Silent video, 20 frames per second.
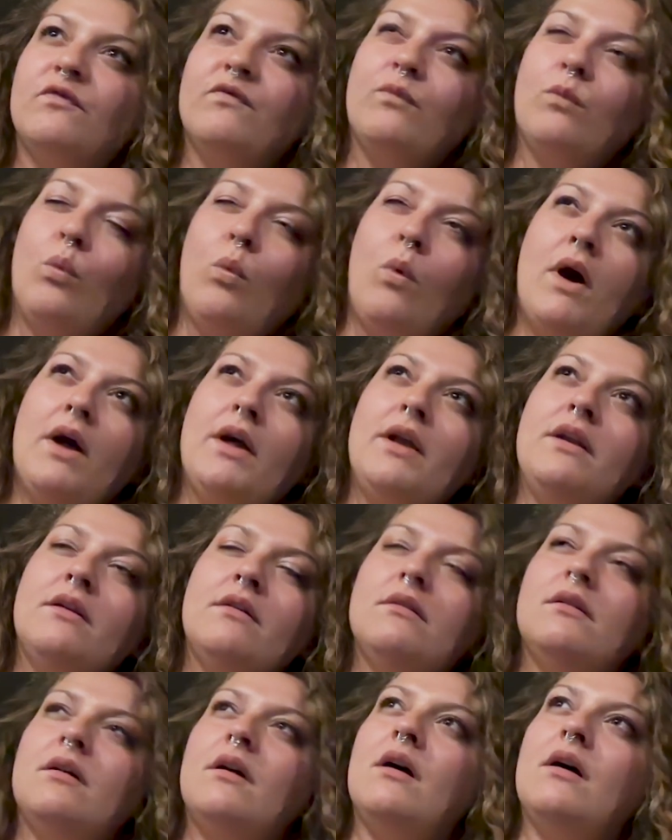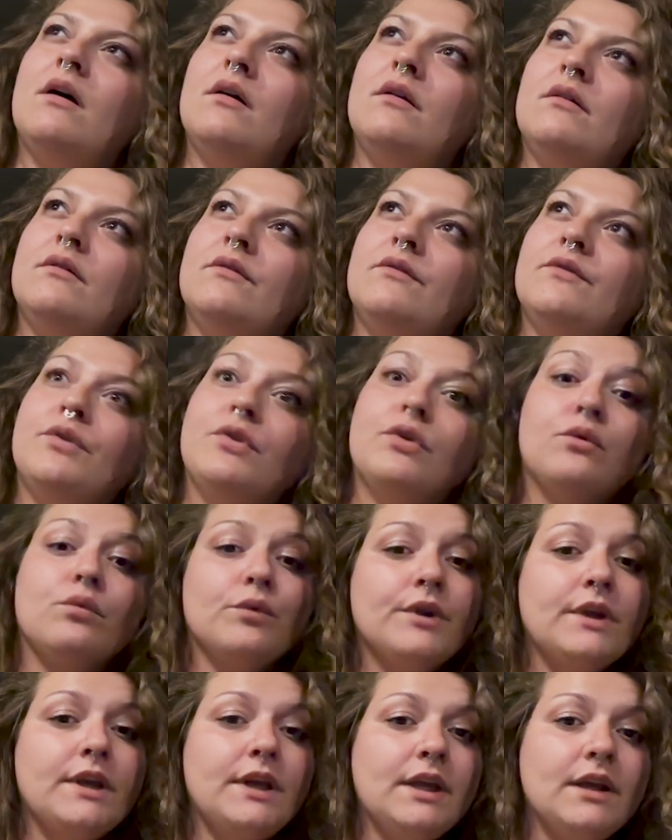one of
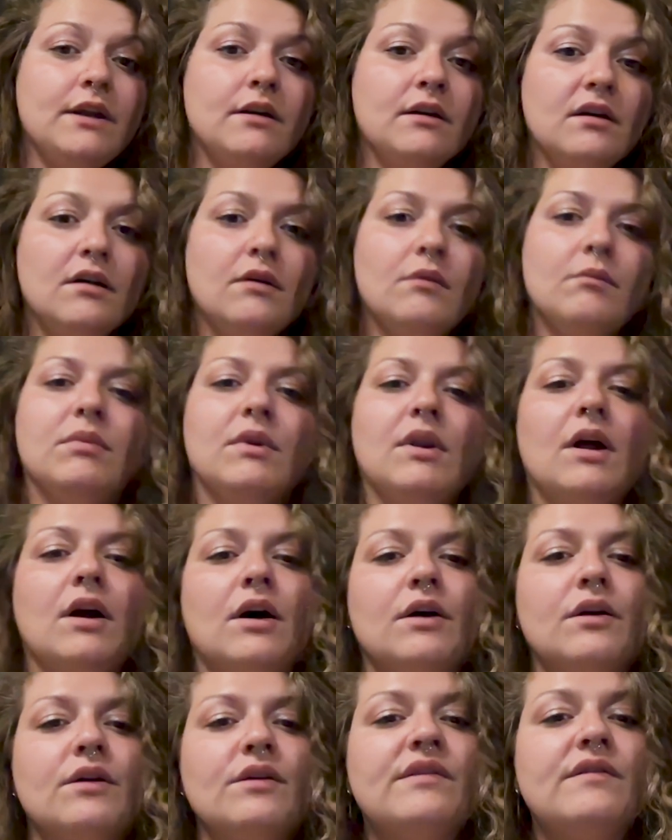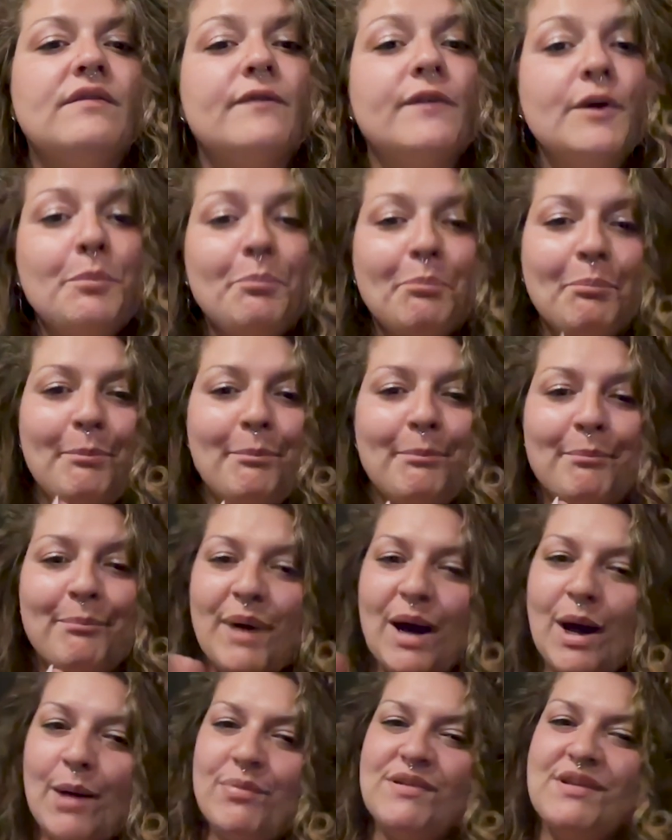three vlogs for
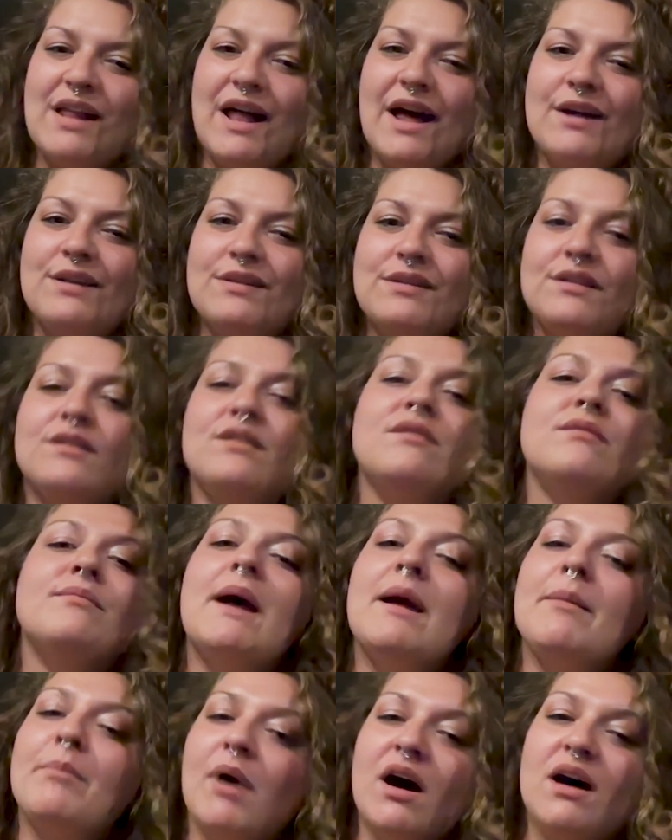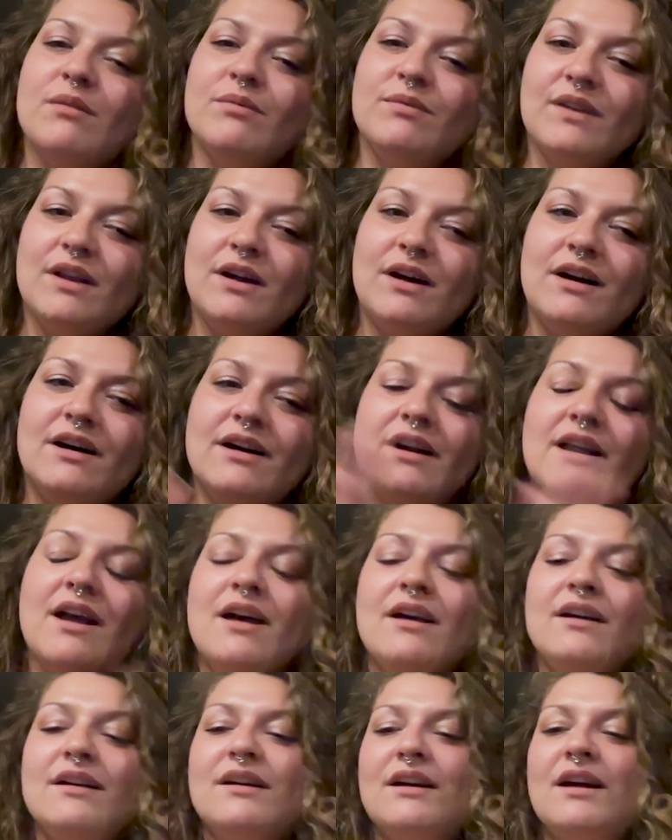Bob's class. This is my Bob vlog,
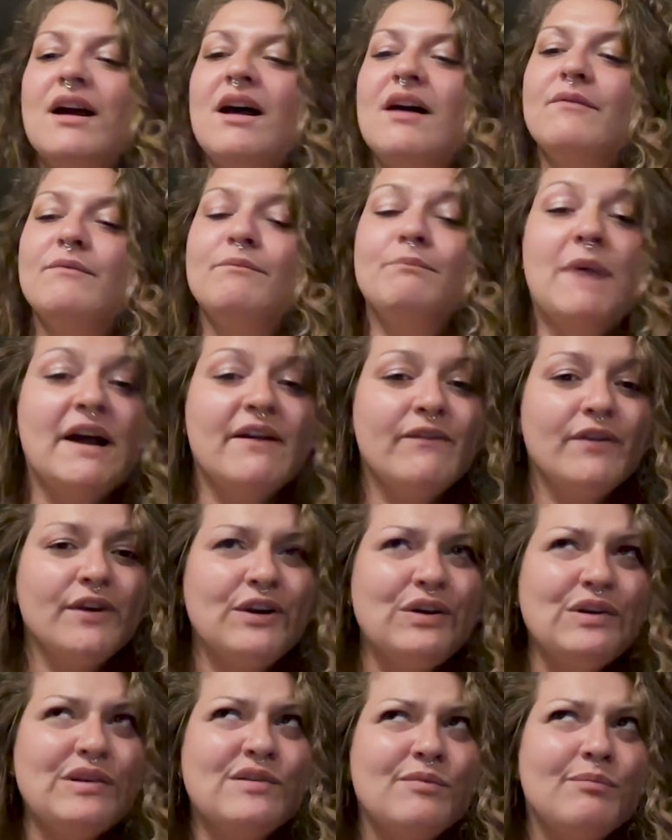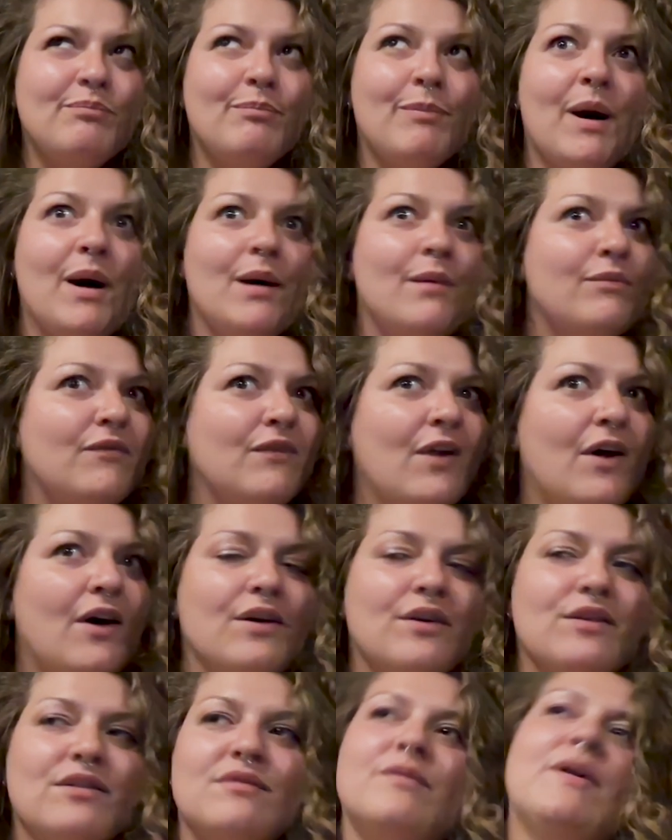my first Bob
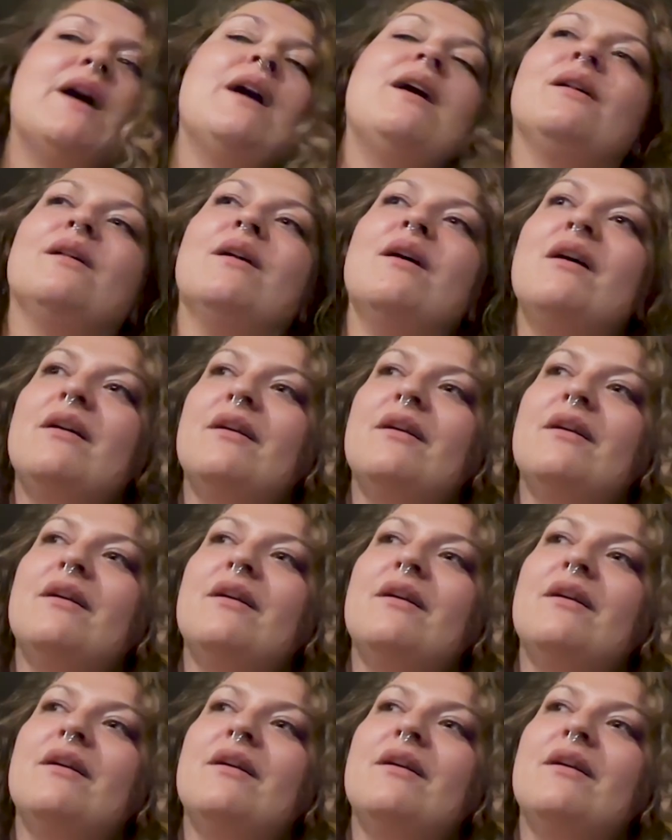vlog as well.